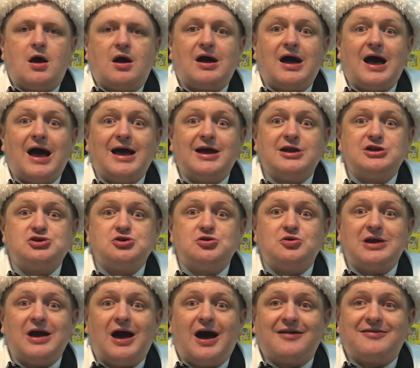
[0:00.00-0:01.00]

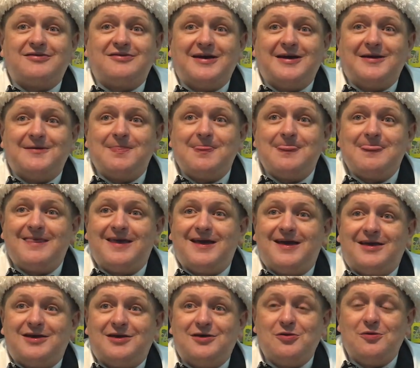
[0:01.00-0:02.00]
Kaiju Yahtzee.
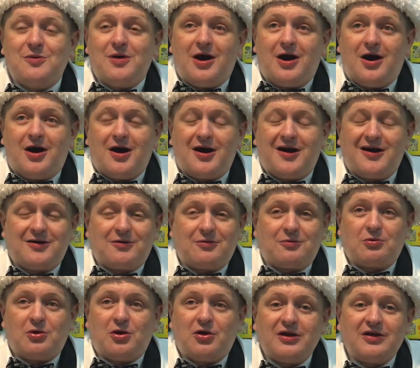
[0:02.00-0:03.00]
You are
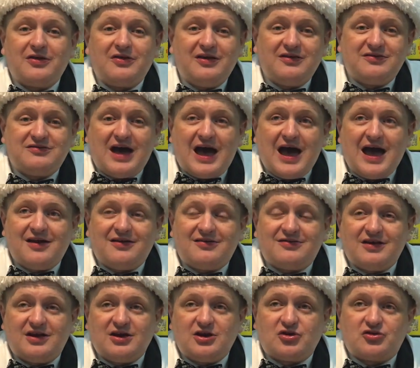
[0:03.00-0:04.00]
rolling these
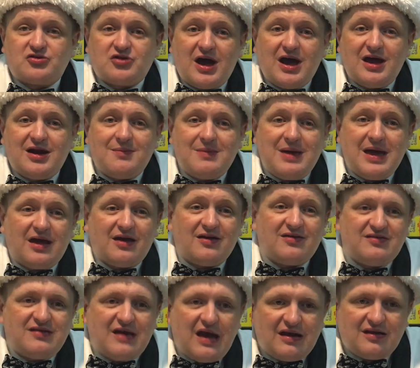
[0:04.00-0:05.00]
dice and you're trying to make a
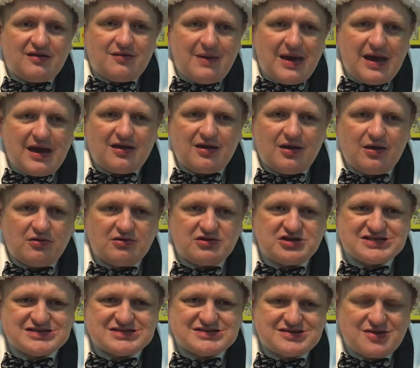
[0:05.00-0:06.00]
set to make,
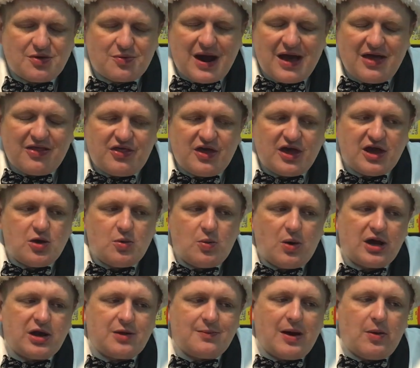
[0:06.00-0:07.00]
just the right thing you
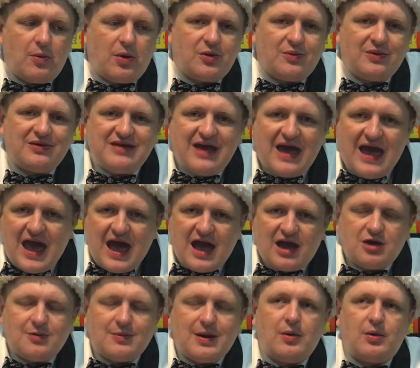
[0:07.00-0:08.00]
want. You might want to
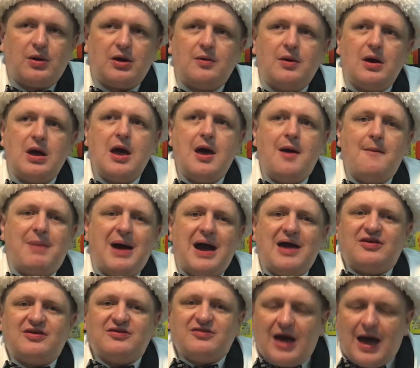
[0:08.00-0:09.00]
attack, you might want to
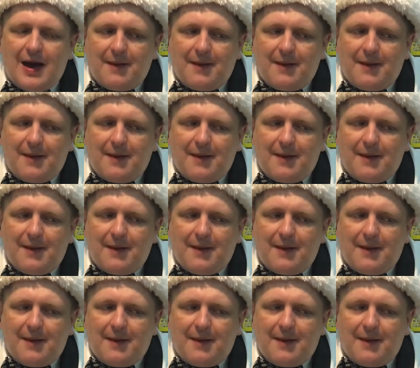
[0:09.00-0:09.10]
buy these